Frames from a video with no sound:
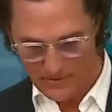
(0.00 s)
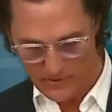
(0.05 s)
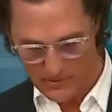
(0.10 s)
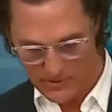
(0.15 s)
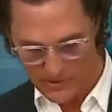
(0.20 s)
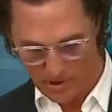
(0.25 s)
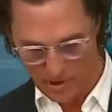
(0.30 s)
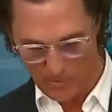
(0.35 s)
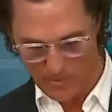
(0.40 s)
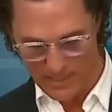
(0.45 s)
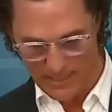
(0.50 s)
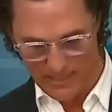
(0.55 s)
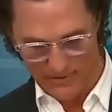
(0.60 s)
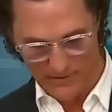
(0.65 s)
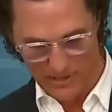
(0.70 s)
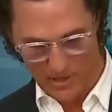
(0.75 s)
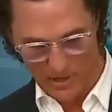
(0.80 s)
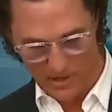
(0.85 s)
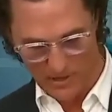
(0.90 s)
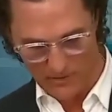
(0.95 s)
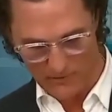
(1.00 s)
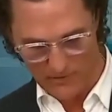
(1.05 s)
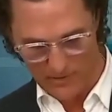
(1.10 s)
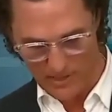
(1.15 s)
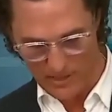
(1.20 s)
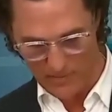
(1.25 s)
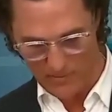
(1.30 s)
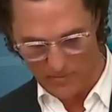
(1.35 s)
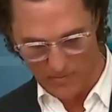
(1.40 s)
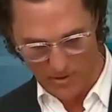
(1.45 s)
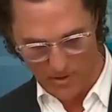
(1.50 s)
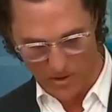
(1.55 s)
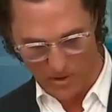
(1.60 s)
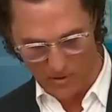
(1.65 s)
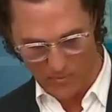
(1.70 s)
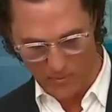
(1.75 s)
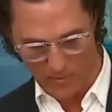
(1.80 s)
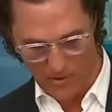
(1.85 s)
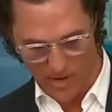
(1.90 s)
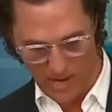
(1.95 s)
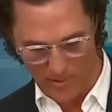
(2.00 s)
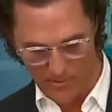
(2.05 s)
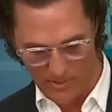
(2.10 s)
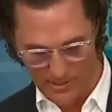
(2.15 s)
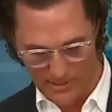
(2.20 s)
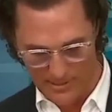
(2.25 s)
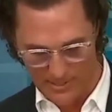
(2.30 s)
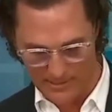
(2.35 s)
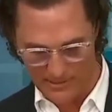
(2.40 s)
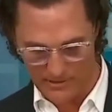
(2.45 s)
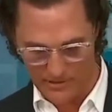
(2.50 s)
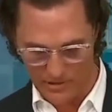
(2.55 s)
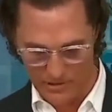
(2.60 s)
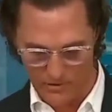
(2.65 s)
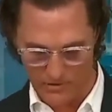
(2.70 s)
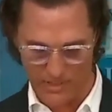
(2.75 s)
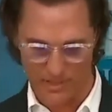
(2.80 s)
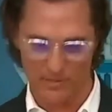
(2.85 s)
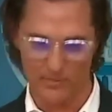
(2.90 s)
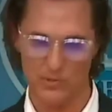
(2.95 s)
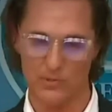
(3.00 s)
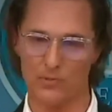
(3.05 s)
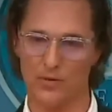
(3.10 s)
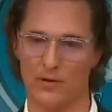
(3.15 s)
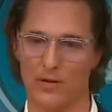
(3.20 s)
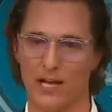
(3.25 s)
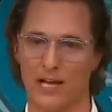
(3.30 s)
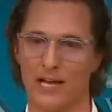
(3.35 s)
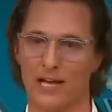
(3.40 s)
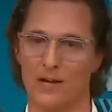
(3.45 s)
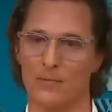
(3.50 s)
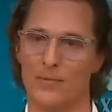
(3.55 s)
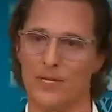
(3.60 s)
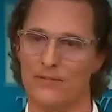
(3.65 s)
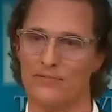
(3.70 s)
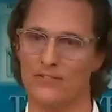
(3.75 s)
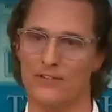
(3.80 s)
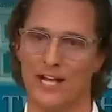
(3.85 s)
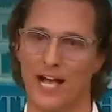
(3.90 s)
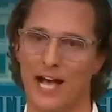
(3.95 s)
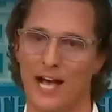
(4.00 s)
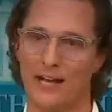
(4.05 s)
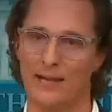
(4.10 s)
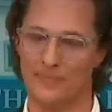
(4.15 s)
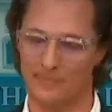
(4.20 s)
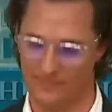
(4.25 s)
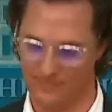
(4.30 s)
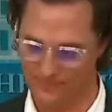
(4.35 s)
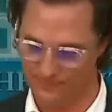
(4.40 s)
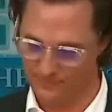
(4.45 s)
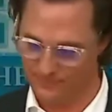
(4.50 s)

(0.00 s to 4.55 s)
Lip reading: We start by giving all of them our promise that their dreams are not going to be forgotten.